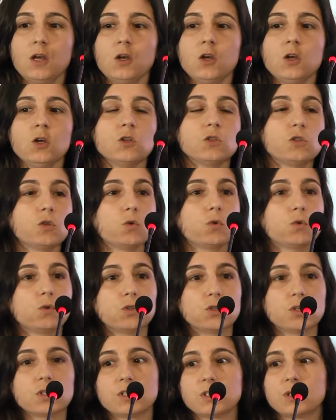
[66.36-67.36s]
So
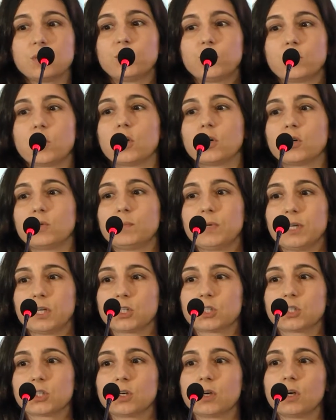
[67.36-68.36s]
just a broader
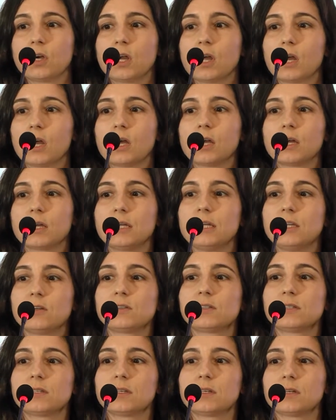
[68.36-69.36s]
picture,
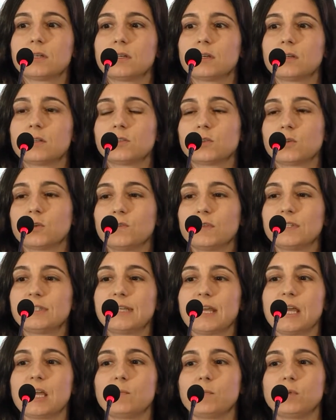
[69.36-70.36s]
here's a sort of a
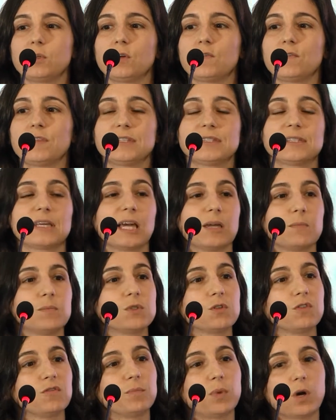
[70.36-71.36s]
table of the
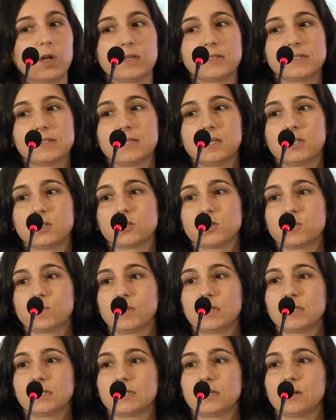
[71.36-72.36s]
types of policy
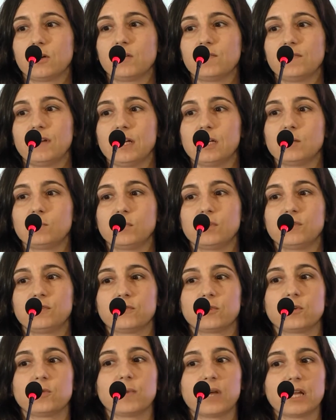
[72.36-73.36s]
instruments that are available
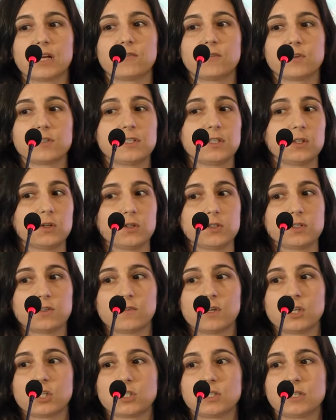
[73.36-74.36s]
for biodiversity
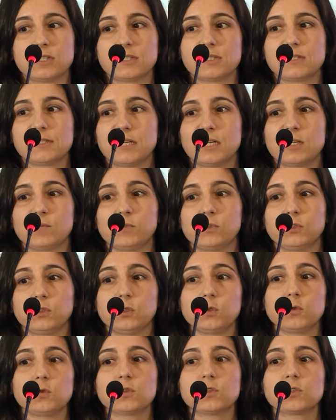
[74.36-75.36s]
conservation and sustainable
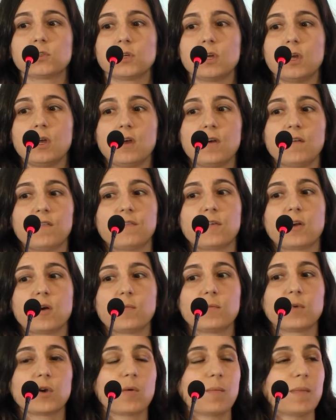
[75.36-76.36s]
use,
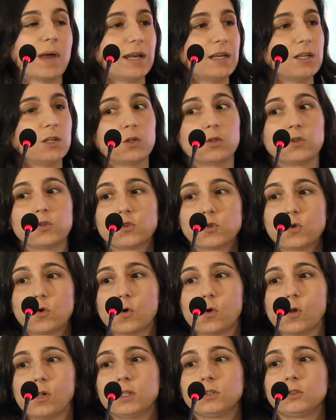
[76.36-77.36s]
from command and
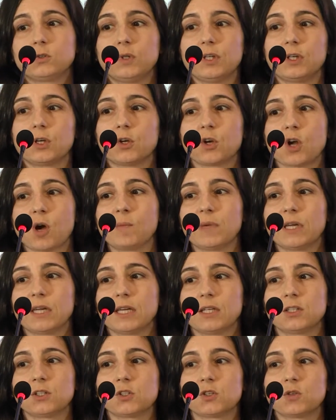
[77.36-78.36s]
control to economic
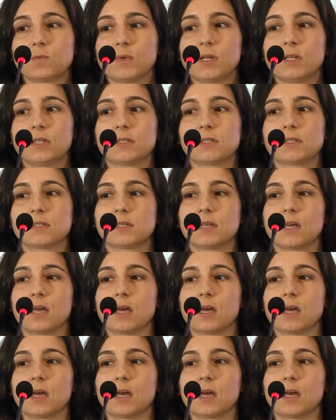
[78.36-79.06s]
instruments